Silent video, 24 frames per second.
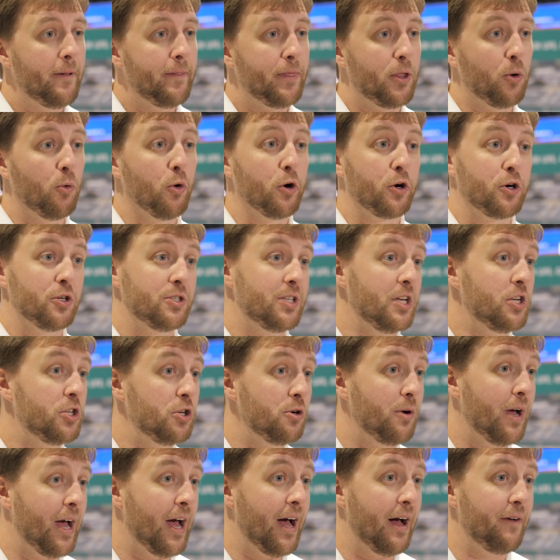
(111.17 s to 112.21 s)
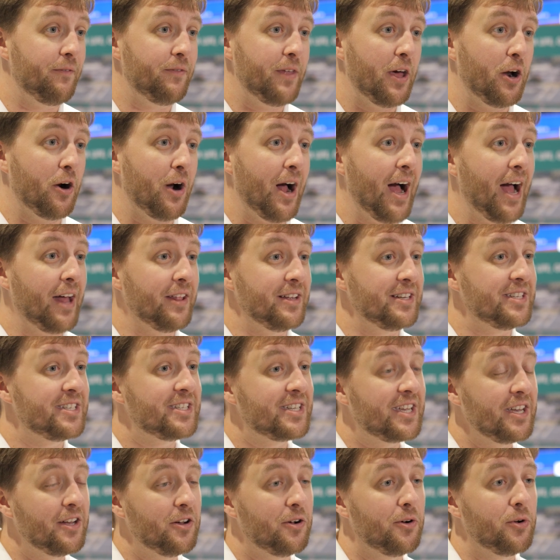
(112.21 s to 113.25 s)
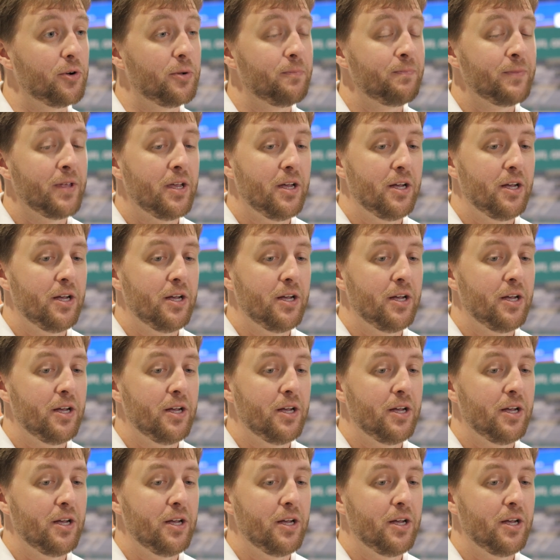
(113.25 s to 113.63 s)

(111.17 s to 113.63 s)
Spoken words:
the workers they do have that are highly skilled